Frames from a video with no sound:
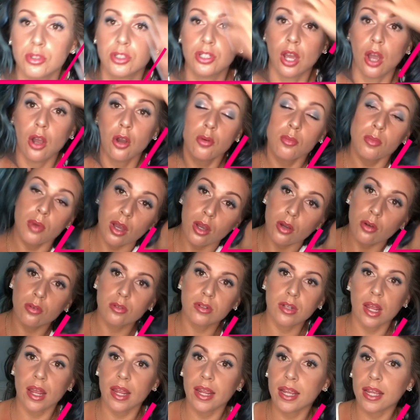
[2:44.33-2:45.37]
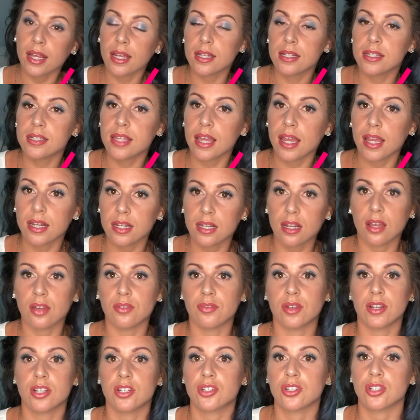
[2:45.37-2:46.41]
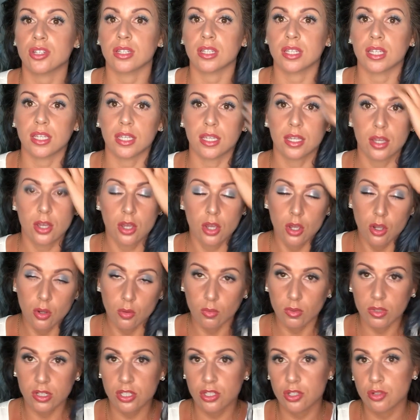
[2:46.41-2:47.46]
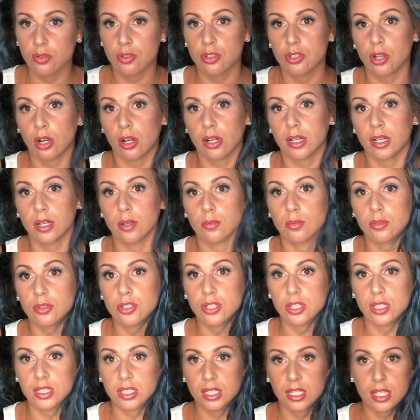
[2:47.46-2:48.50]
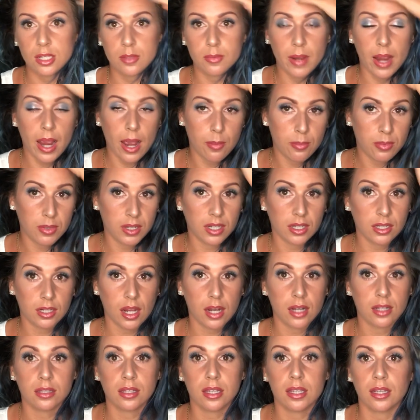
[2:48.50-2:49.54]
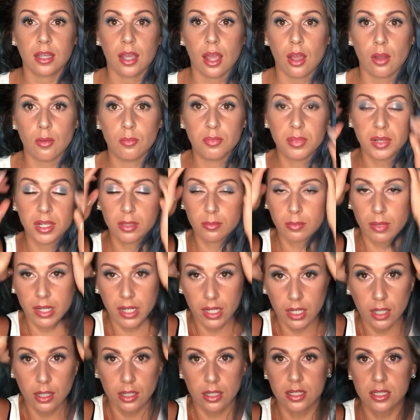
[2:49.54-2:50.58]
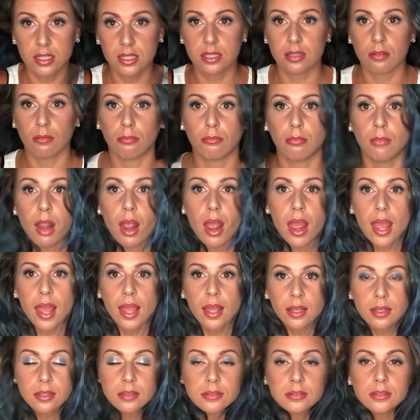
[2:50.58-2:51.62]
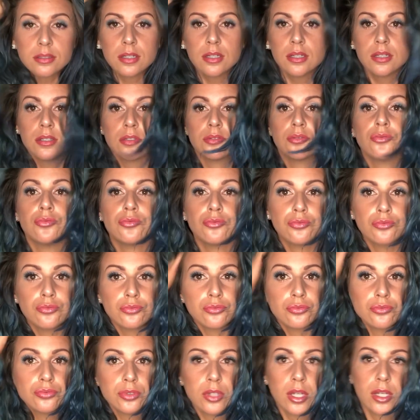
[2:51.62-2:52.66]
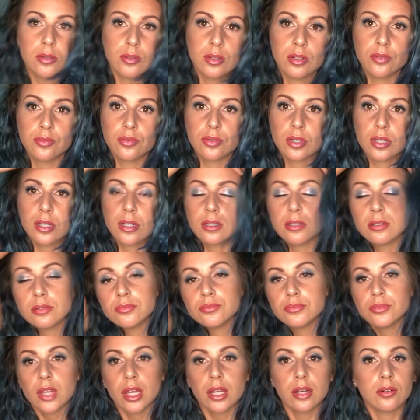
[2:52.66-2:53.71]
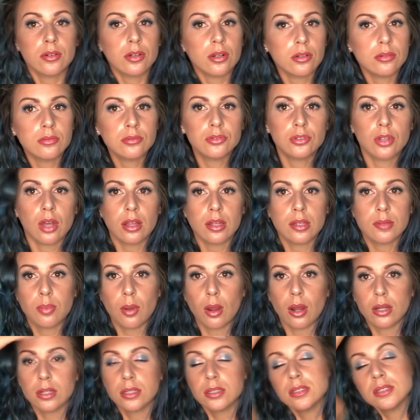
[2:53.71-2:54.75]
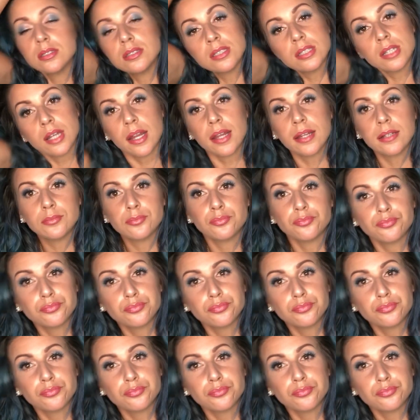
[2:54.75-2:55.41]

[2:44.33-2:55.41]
go mode, and then eventually once you start, it will just keep happening, kind of like how big my hair is. Blech. I went for, I don't know, Dolly Parton today.